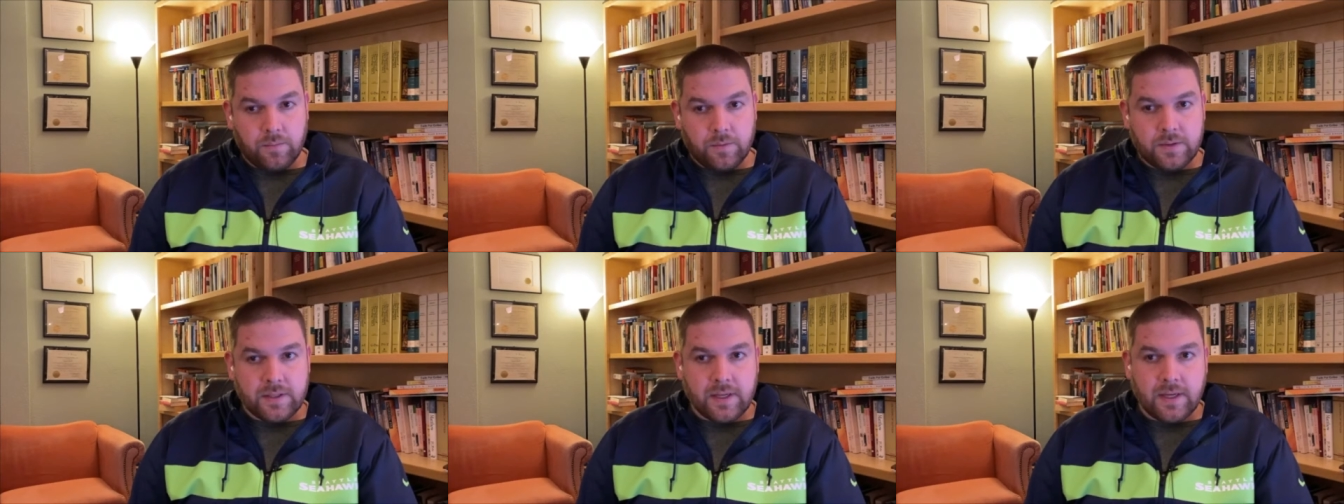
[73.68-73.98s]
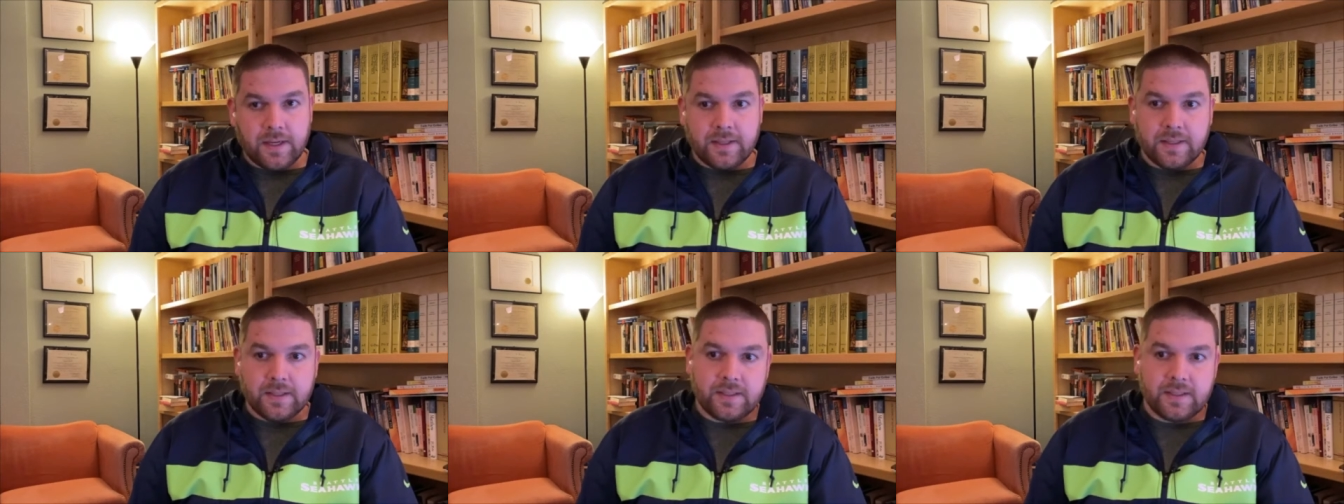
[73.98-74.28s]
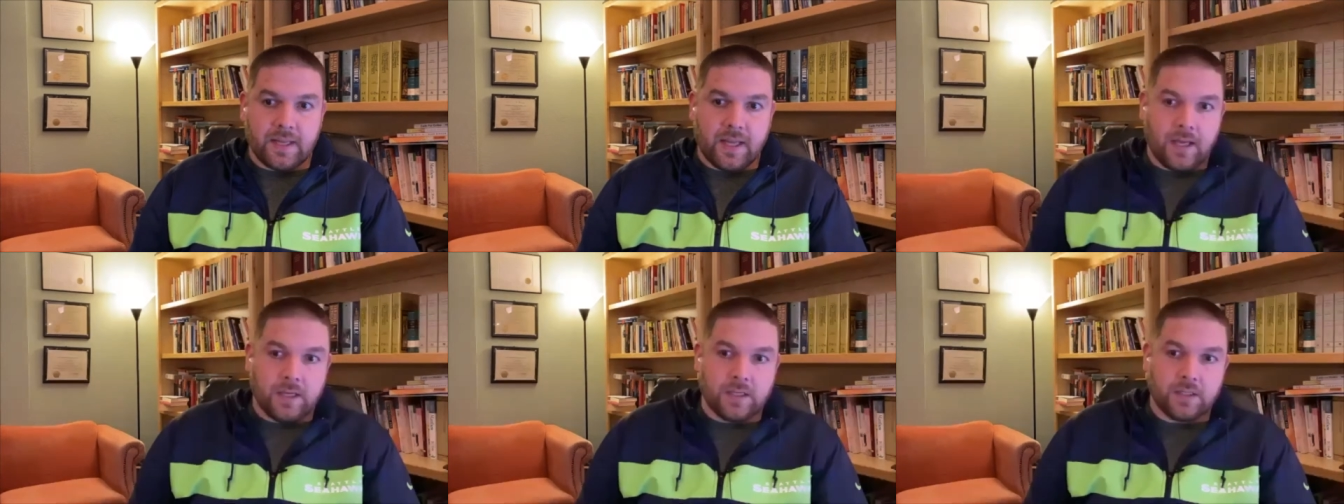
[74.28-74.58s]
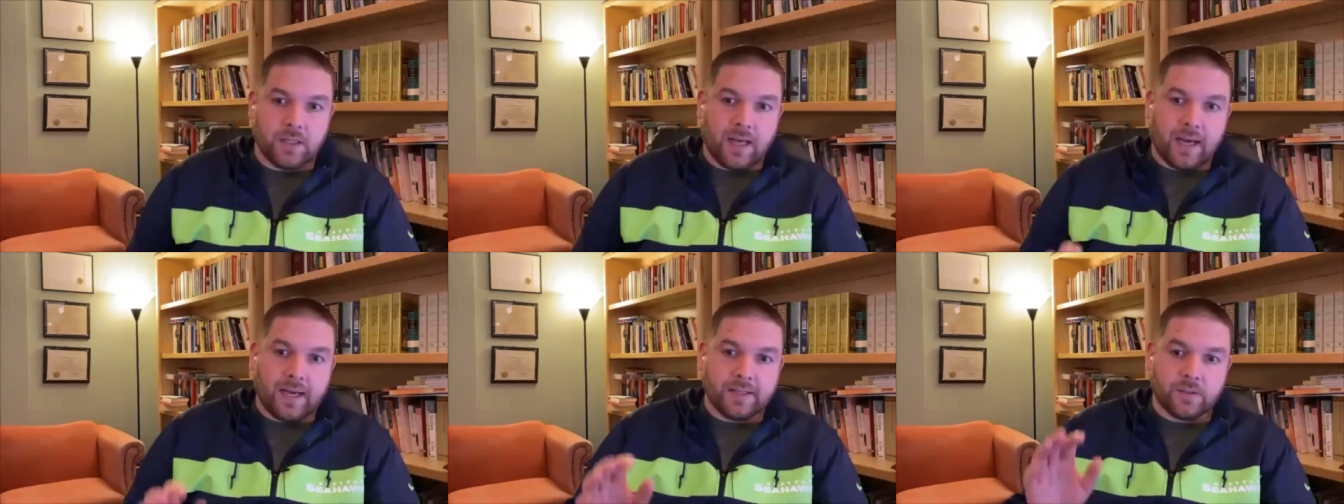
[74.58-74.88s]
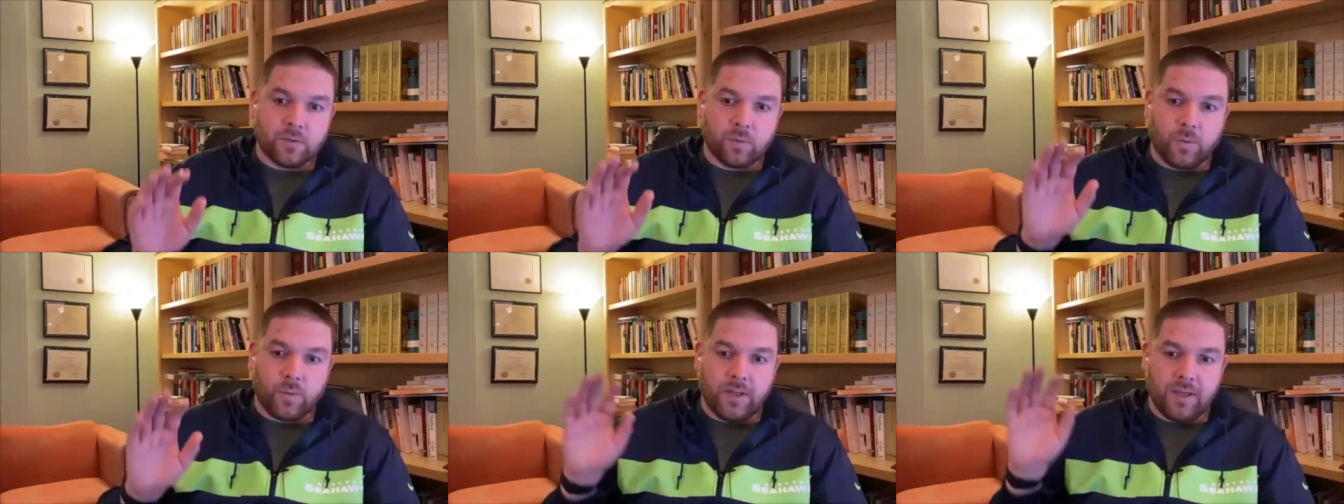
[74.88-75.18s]
setting the stage
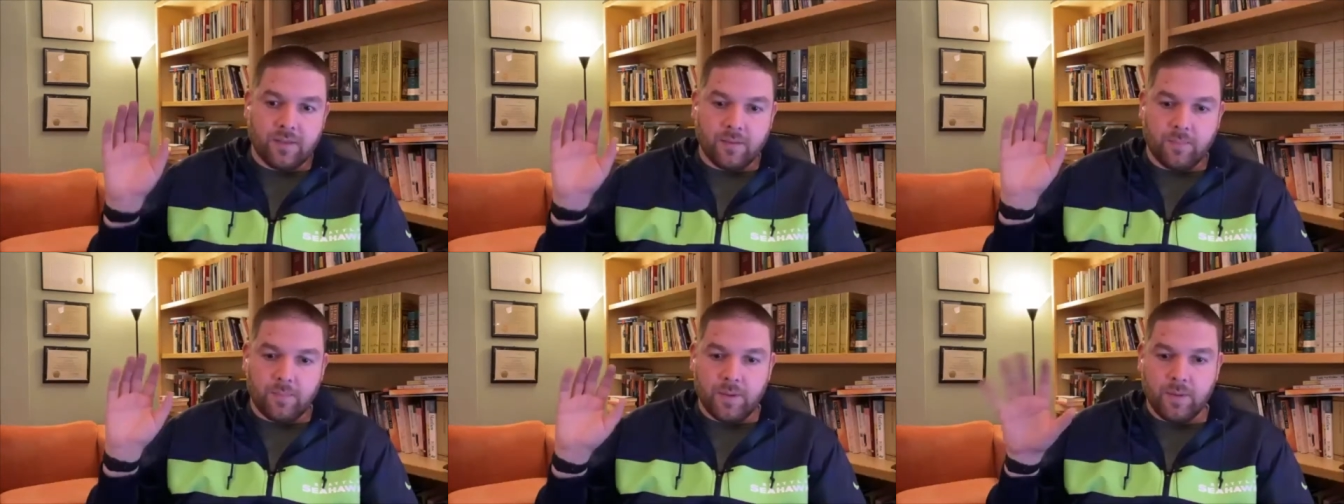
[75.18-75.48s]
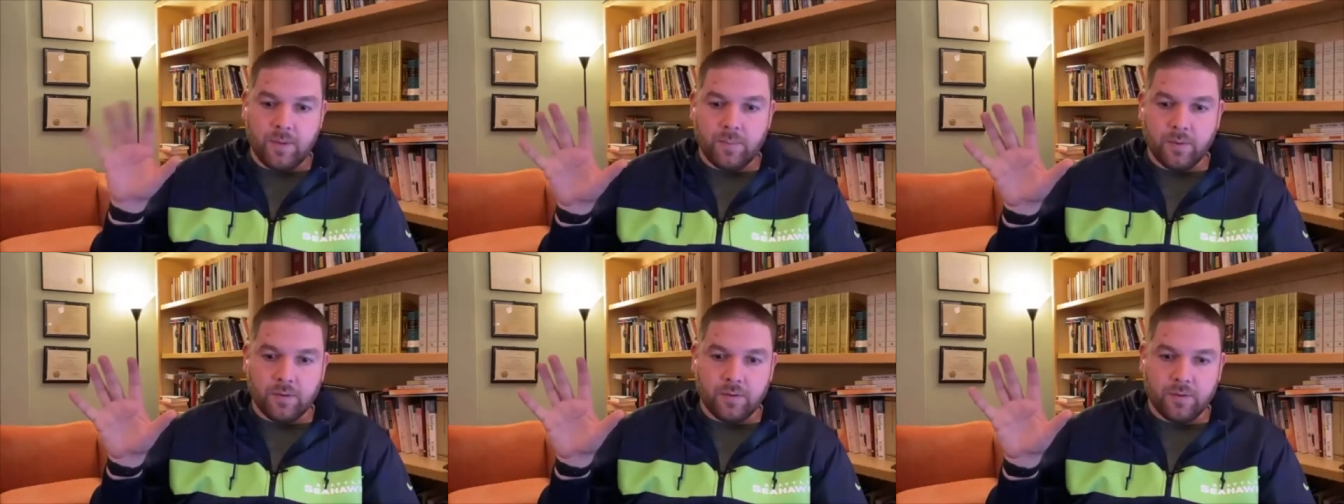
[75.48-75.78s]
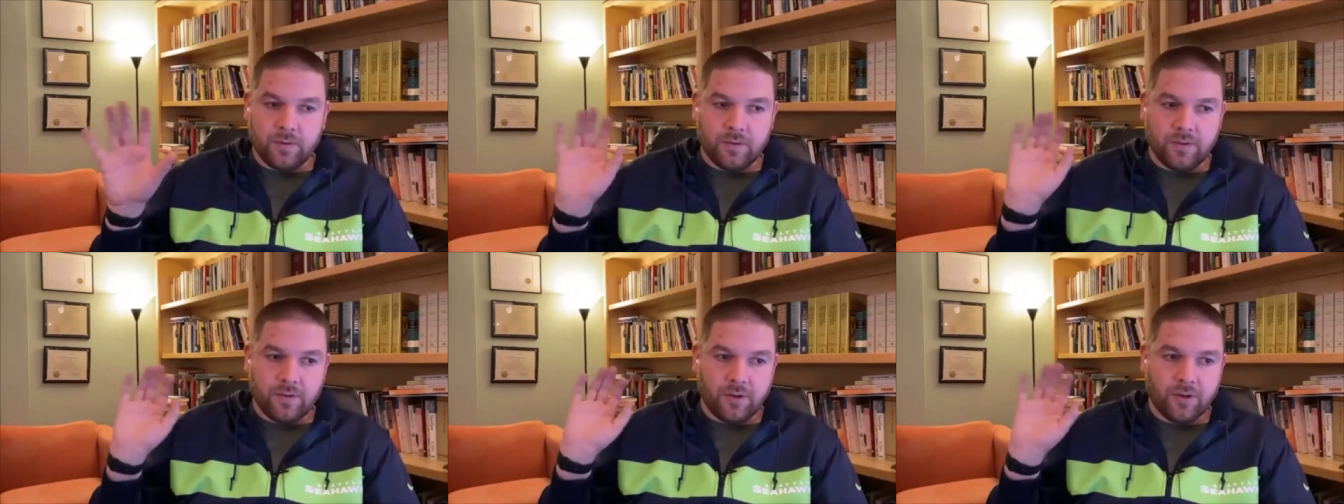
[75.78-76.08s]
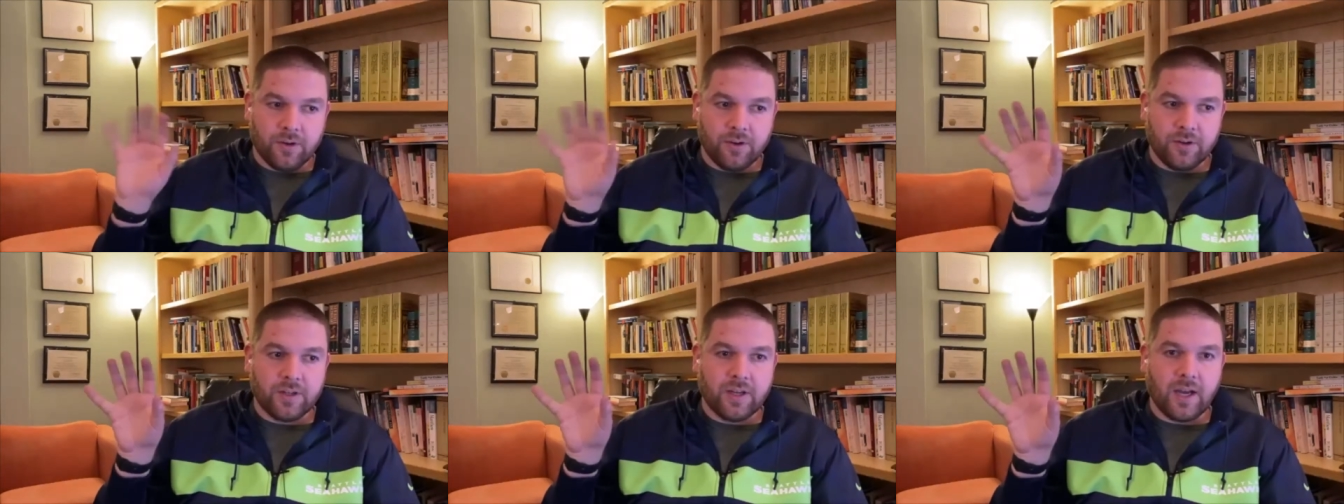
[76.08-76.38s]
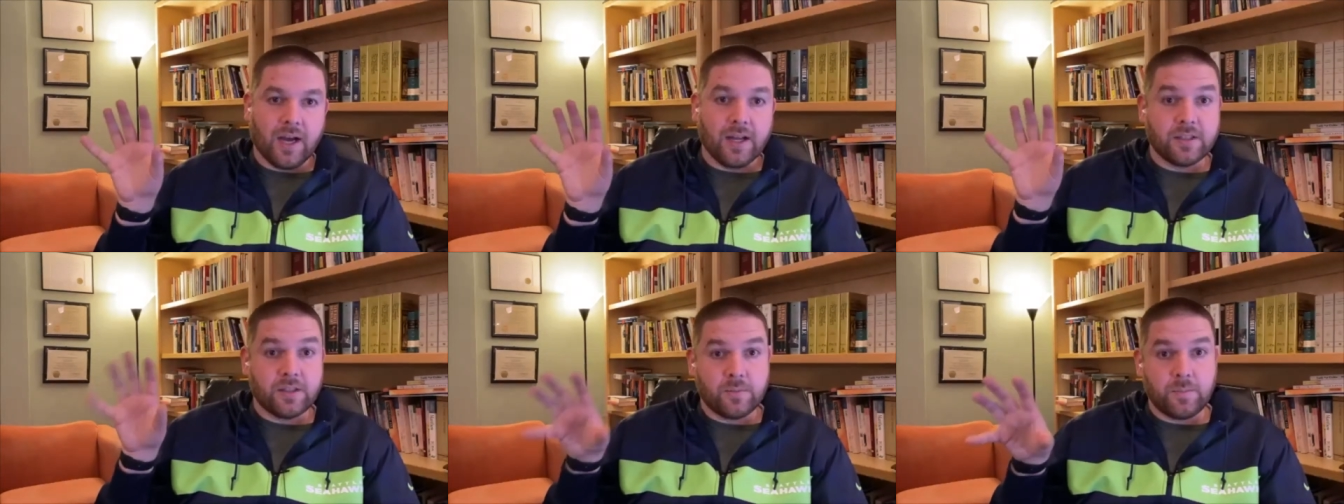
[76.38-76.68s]
last week, the people heard
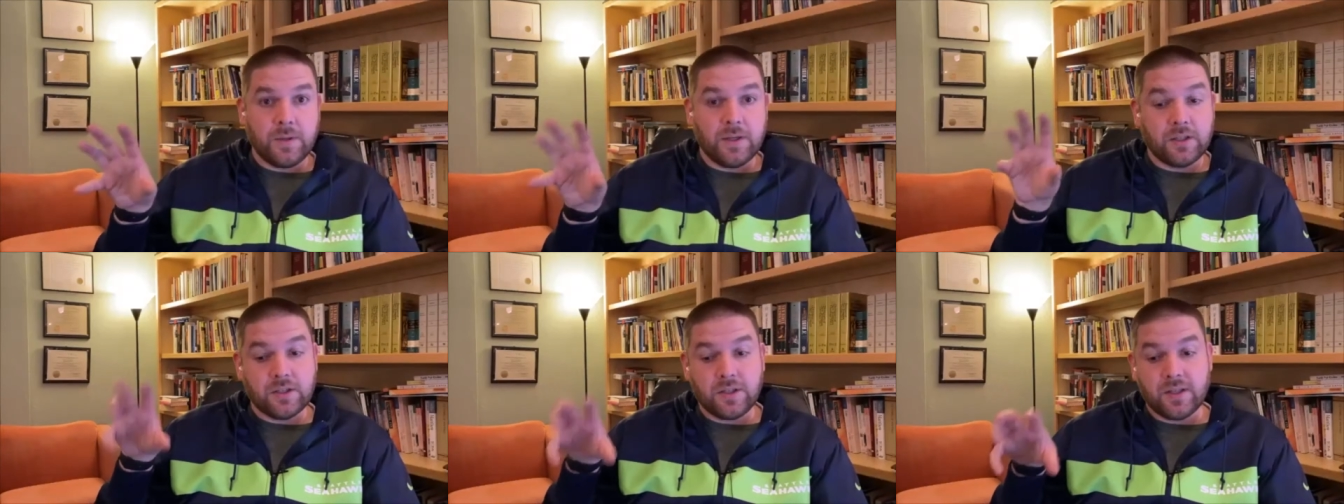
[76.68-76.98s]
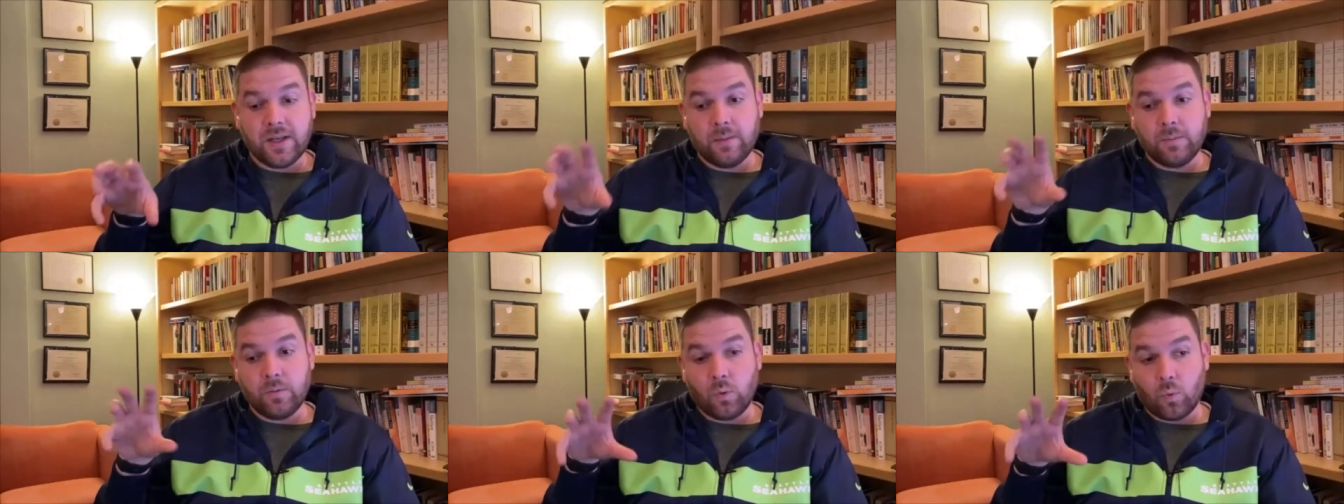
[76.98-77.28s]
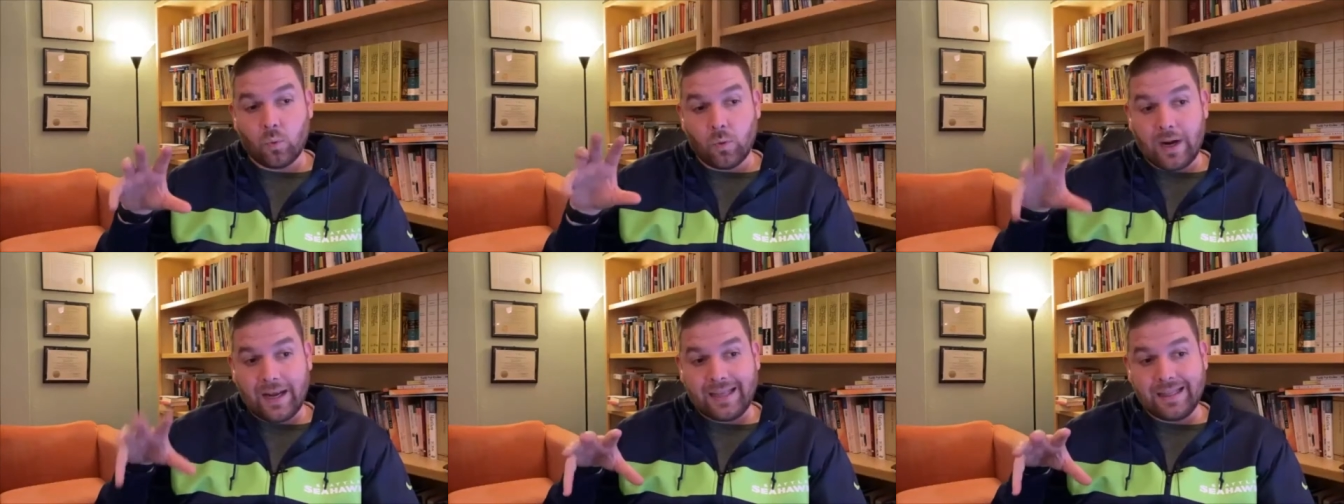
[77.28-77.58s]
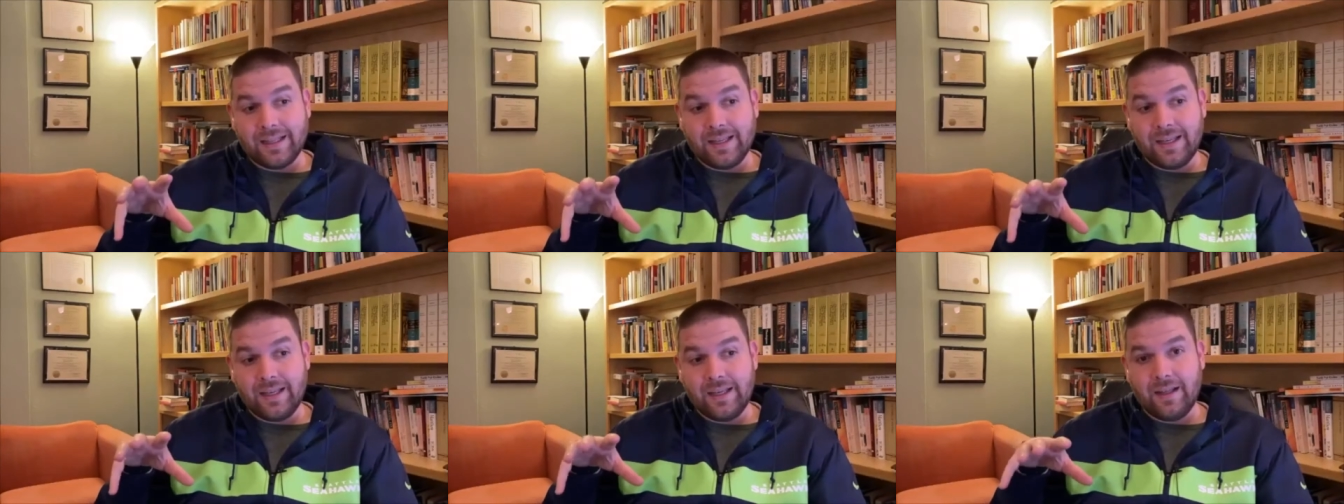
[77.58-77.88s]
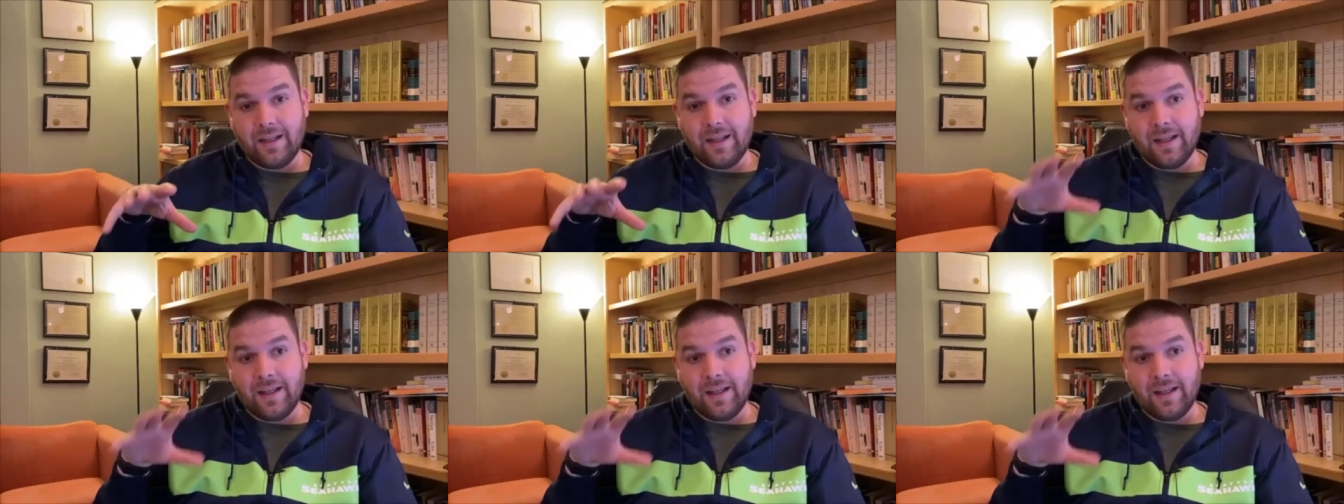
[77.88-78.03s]
God speak to them directly,